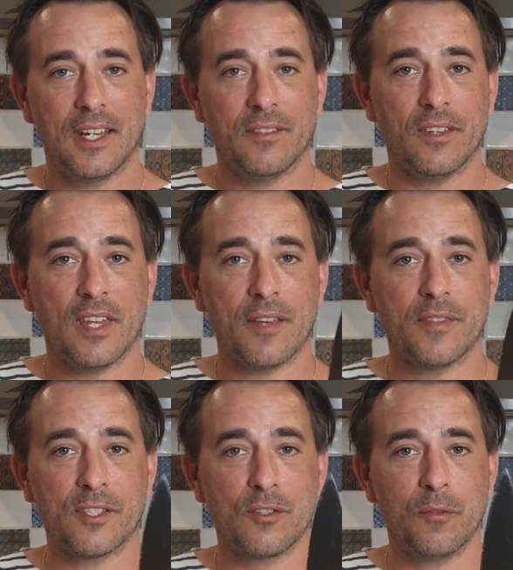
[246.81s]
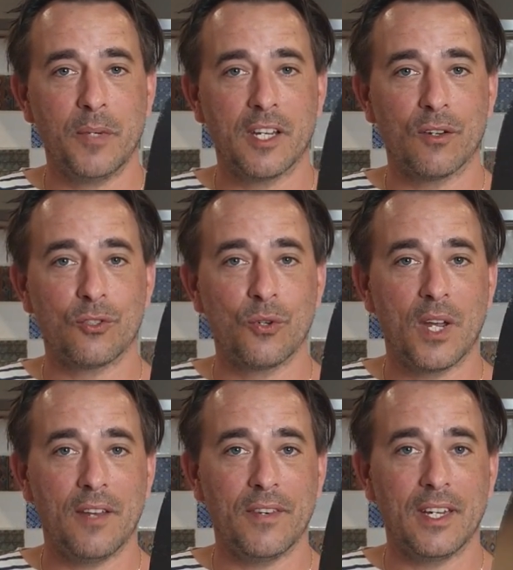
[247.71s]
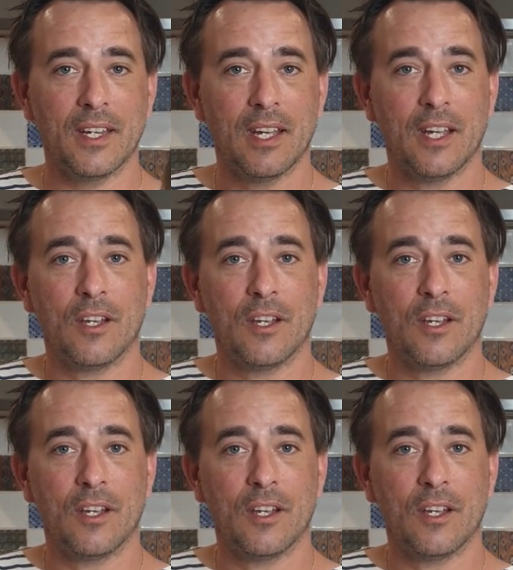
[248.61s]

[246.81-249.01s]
If the knife is too big or too heavy,